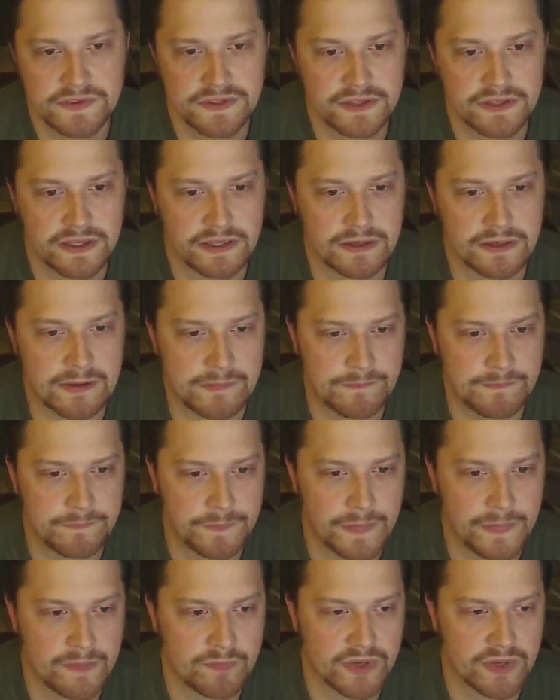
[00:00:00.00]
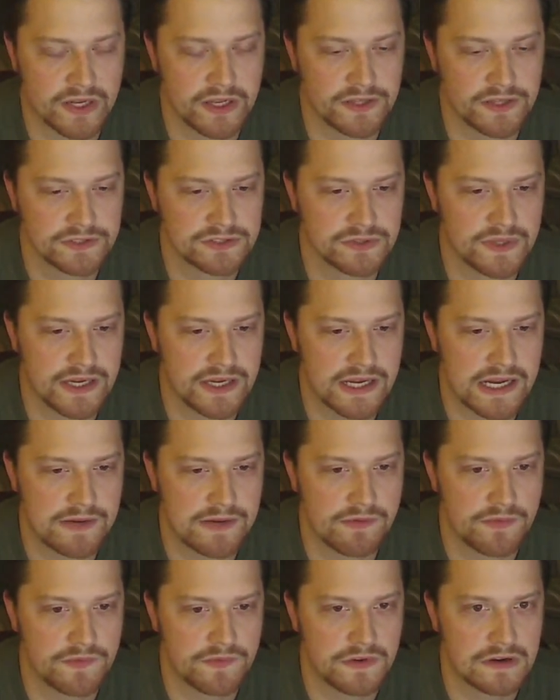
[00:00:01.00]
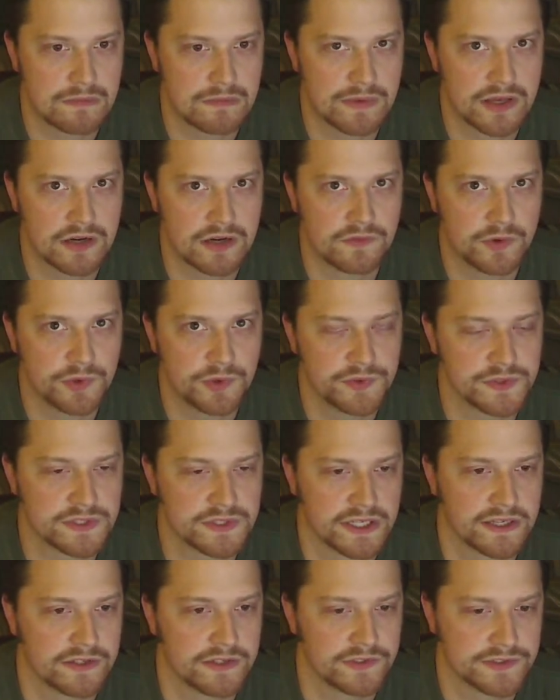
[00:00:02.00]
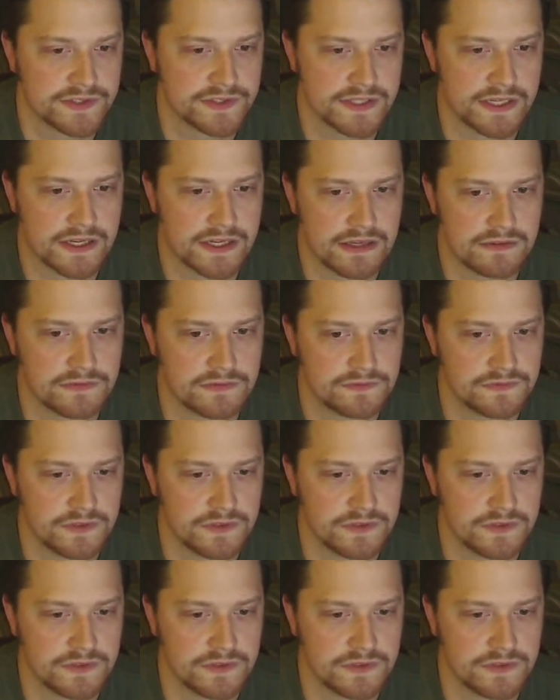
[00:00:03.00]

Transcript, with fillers: Um, but I also have a fair amount of older titles that I've,